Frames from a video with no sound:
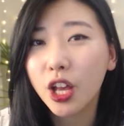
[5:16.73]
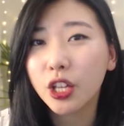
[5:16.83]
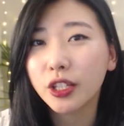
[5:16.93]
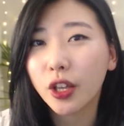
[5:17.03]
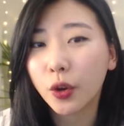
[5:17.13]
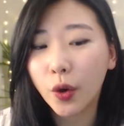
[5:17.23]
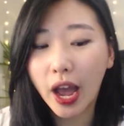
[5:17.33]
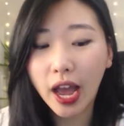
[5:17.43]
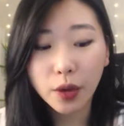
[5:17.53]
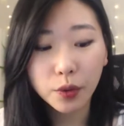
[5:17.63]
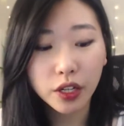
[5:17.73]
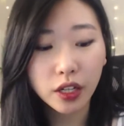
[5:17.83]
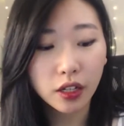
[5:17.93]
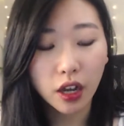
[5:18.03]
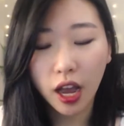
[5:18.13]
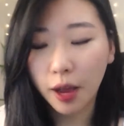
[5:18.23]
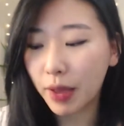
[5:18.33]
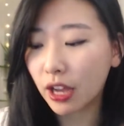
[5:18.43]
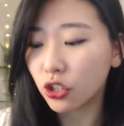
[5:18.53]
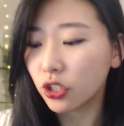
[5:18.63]
So I would
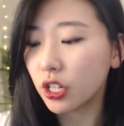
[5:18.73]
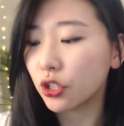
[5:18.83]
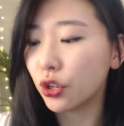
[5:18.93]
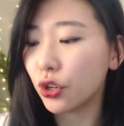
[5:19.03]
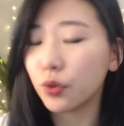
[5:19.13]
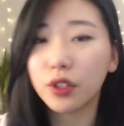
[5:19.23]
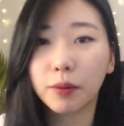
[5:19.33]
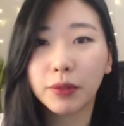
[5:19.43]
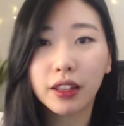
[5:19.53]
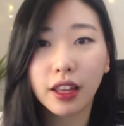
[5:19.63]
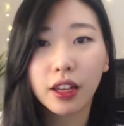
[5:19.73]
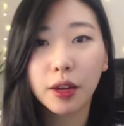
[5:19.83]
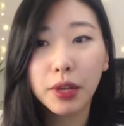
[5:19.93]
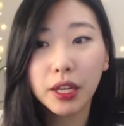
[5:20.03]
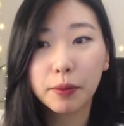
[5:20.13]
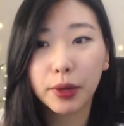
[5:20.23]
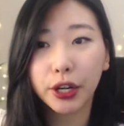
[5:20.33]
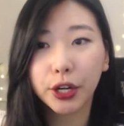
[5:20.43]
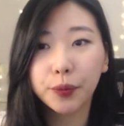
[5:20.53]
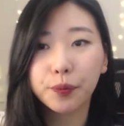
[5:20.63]
actually introduce something like a peanut
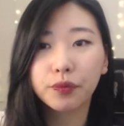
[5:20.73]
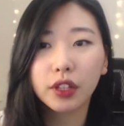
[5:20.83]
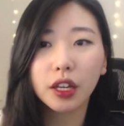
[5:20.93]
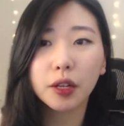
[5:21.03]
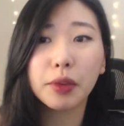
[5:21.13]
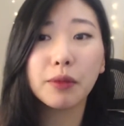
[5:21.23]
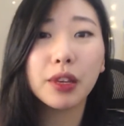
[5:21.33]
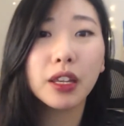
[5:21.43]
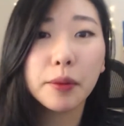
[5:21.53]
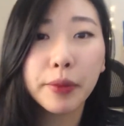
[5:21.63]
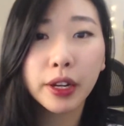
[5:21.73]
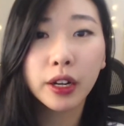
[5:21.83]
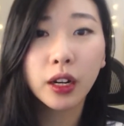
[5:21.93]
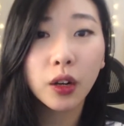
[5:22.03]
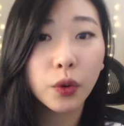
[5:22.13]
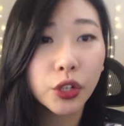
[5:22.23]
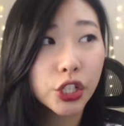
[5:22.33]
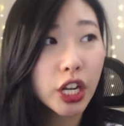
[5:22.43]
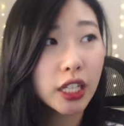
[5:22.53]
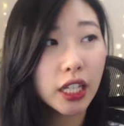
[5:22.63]
butter. It could be peanut butter or
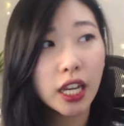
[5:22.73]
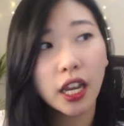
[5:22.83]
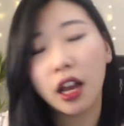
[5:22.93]
jelly,